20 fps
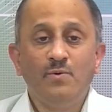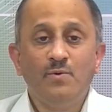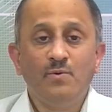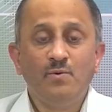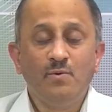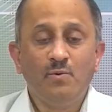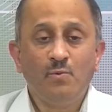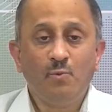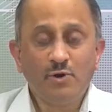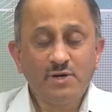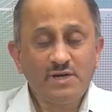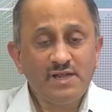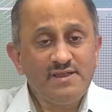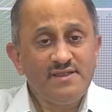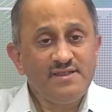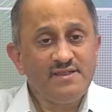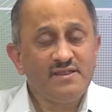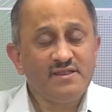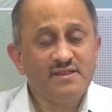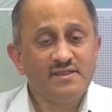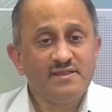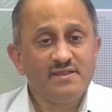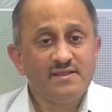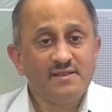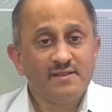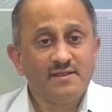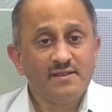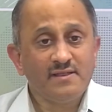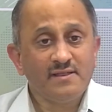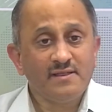what is
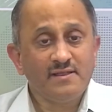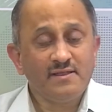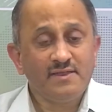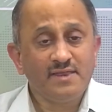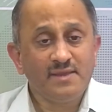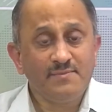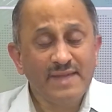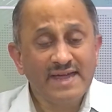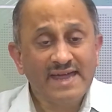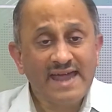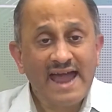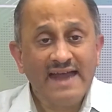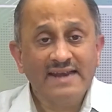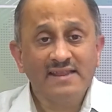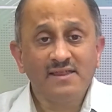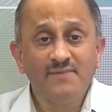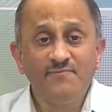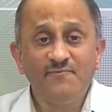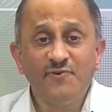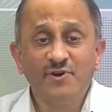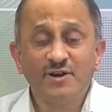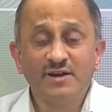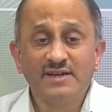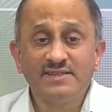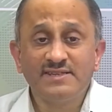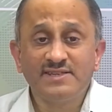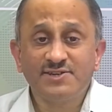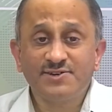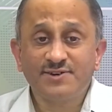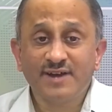the mechanism for
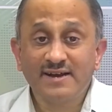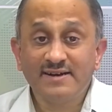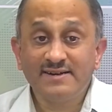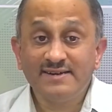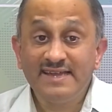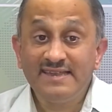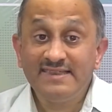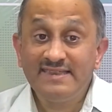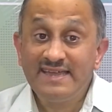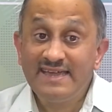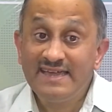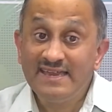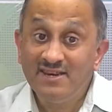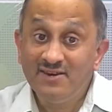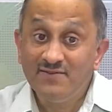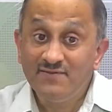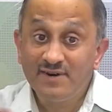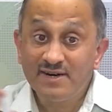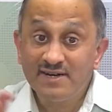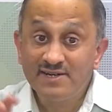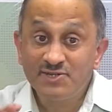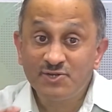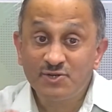constructing the inverse?